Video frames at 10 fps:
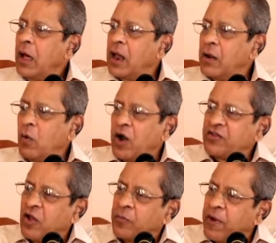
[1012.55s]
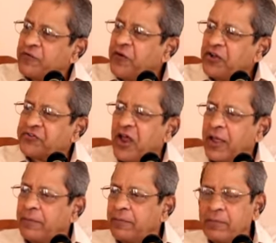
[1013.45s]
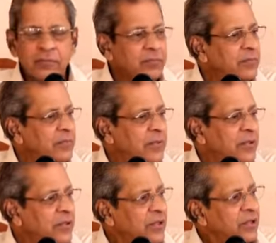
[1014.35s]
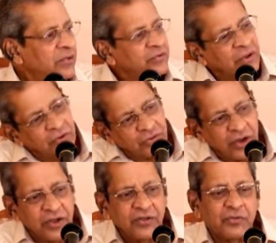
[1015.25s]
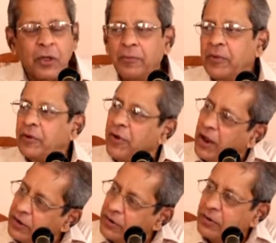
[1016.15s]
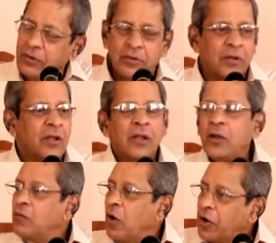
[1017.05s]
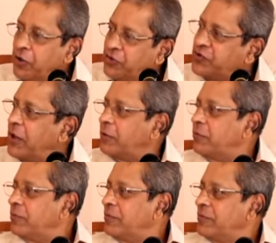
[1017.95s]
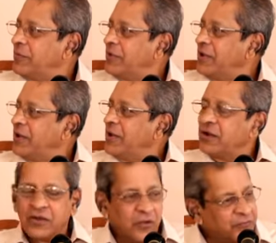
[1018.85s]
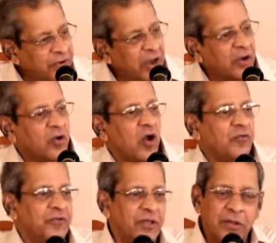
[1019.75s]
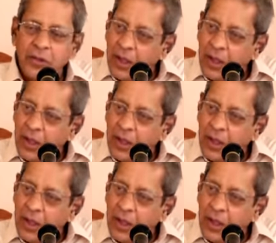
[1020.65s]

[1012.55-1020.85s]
Alright, what is our breakfast time? 7:30, Swami, right? What do you serve? Tiffin and coffee.